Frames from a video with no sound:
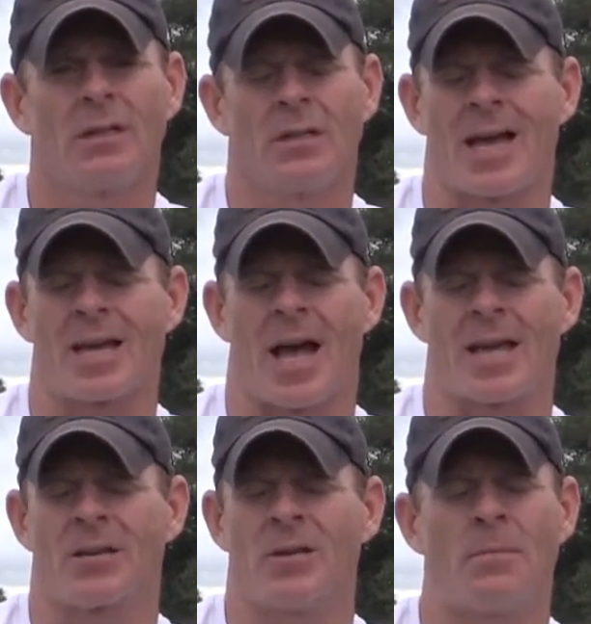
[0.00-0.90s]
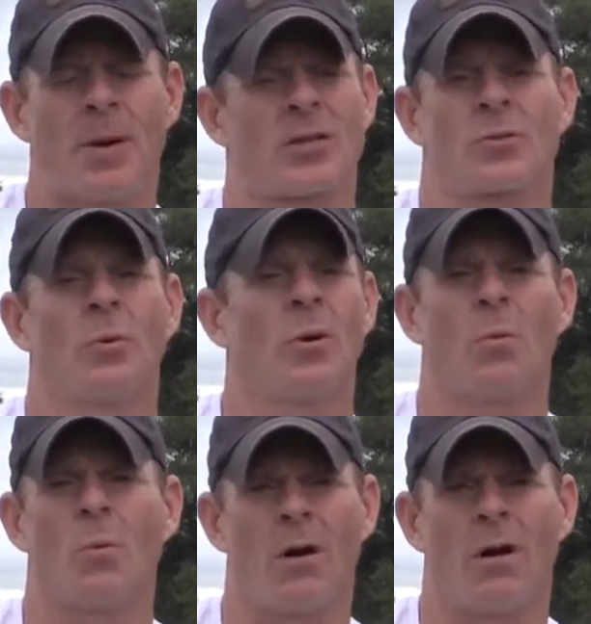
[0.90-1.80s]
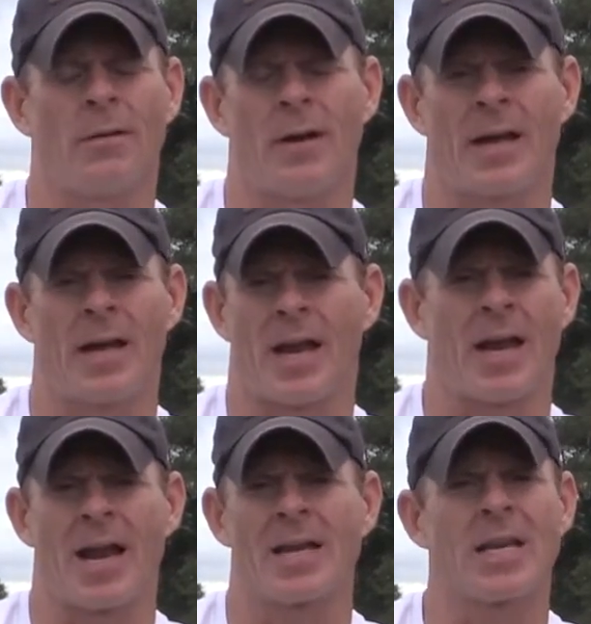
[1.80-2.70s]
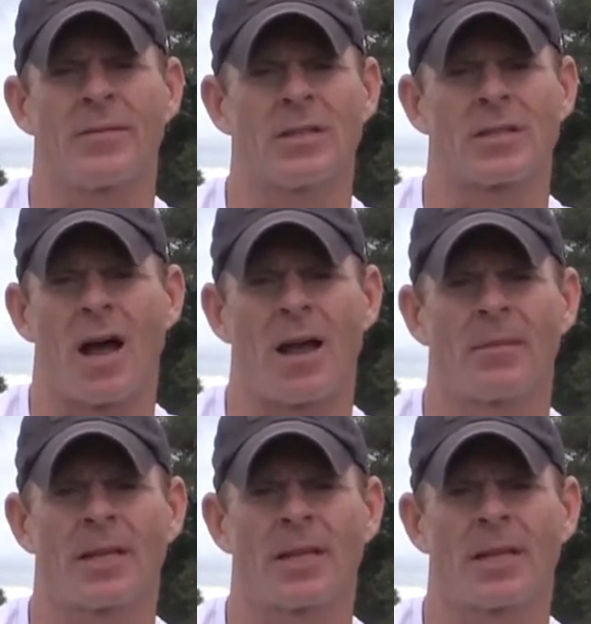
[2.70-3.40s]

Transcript: like I could bust through a wall at any given time.